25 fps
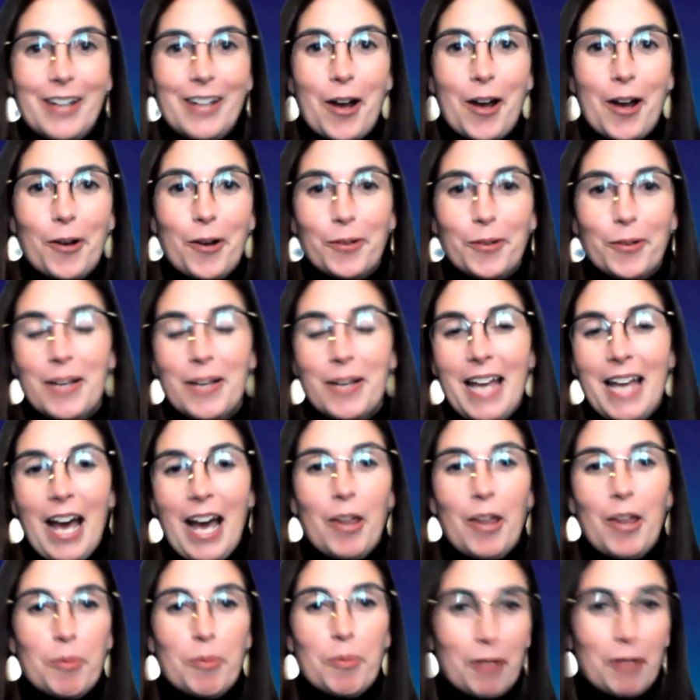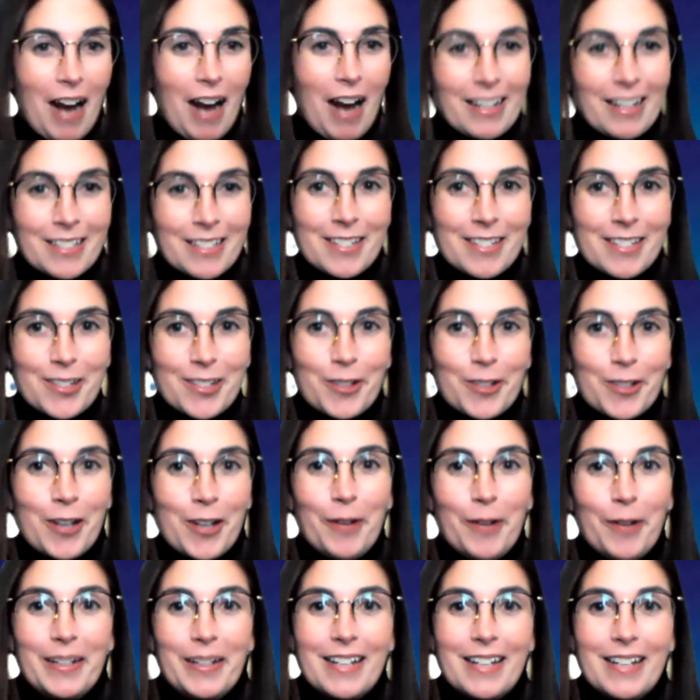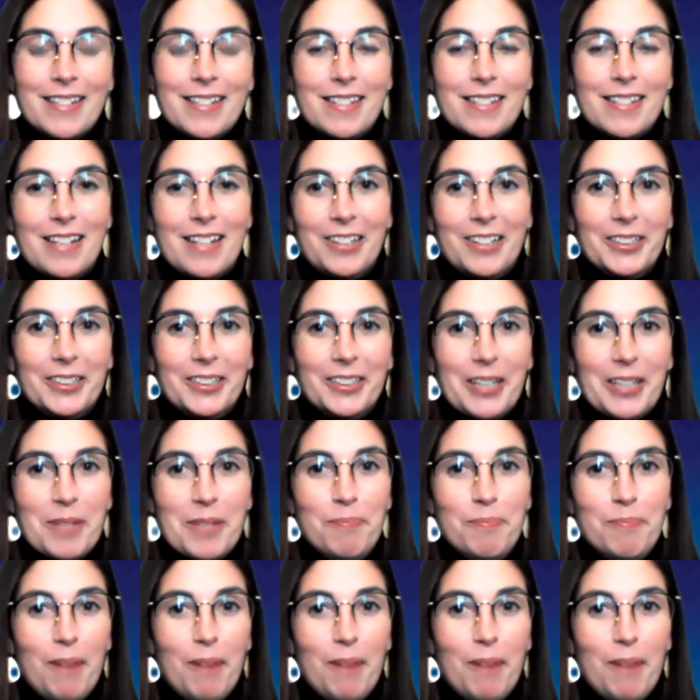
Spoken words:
how the practices are going necessarily,